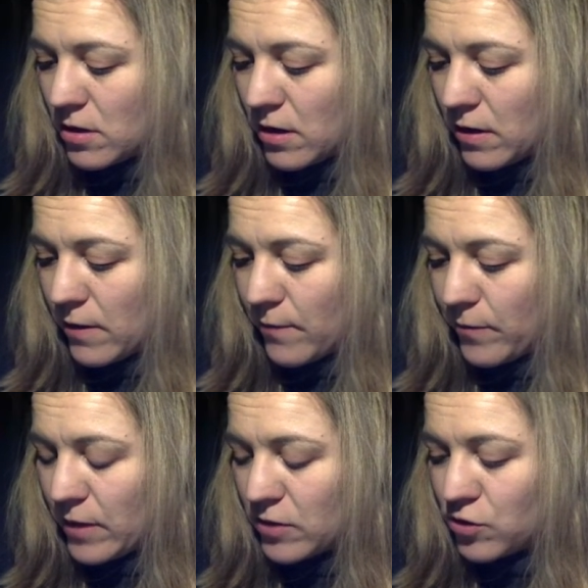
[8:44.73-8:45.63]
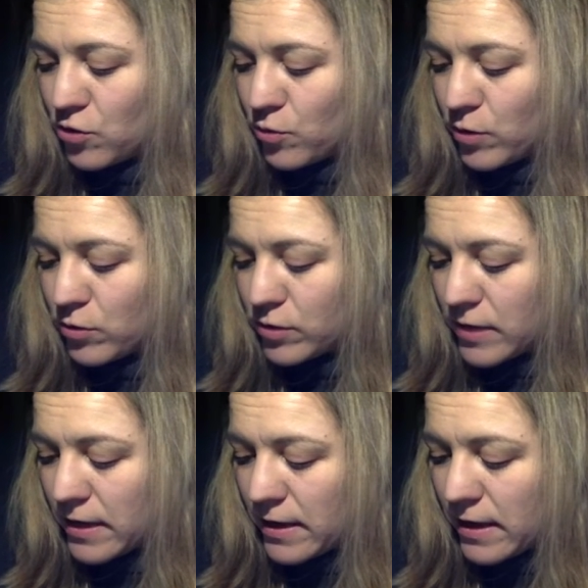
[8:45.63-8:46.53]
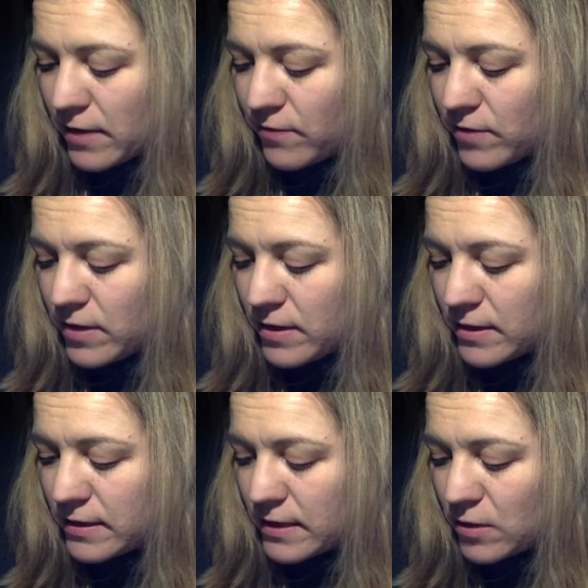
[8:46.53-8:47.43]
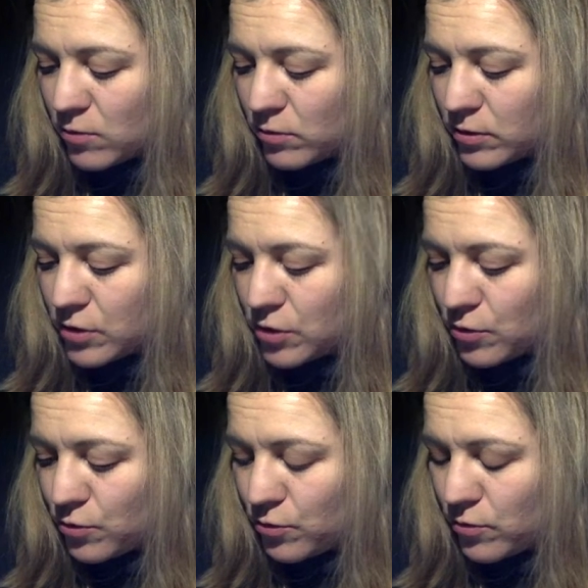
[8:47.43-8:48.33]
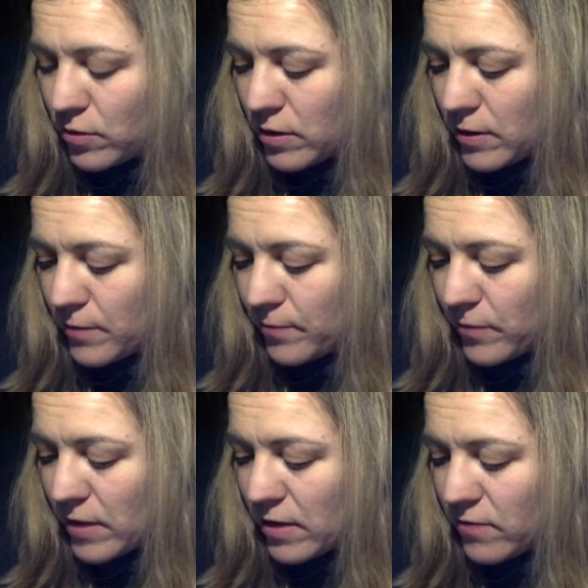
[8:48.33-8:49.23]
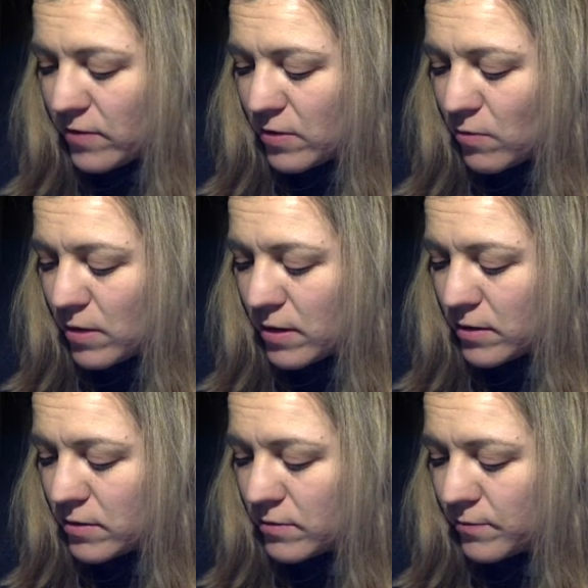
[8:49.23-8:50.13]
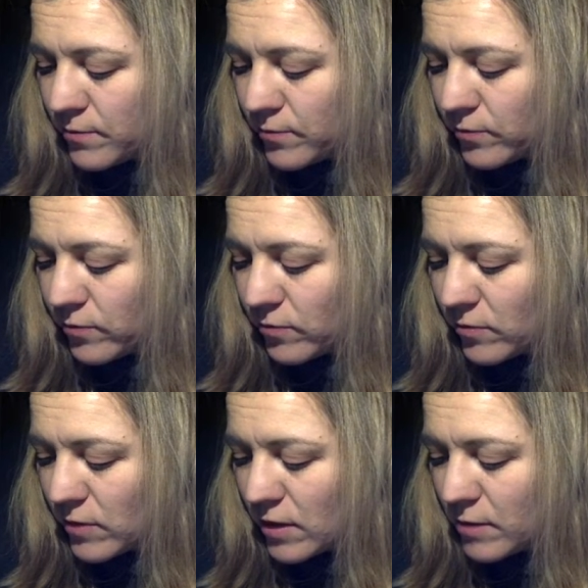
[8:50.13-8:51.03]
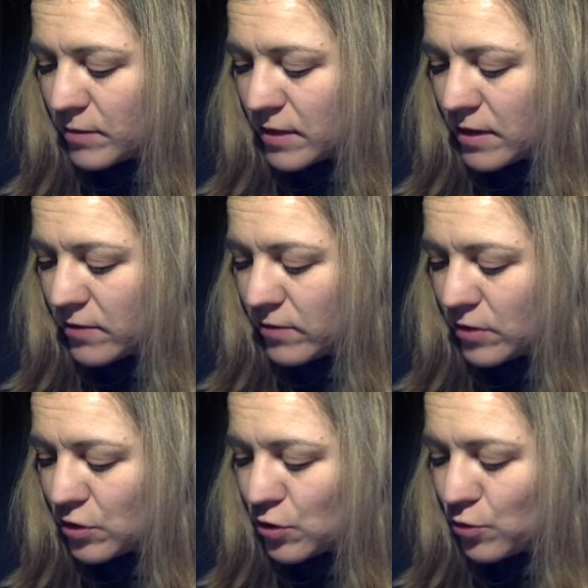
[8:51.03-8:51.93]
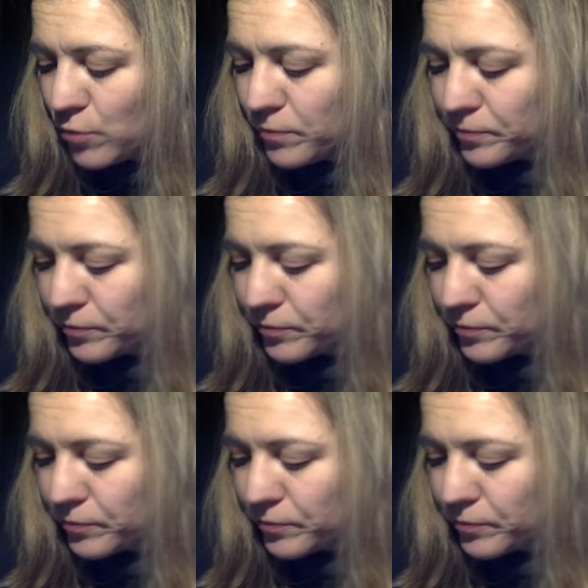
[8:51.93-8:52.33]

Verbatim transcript: Um, and so we could say AV is equal to um, AV1 times AV2.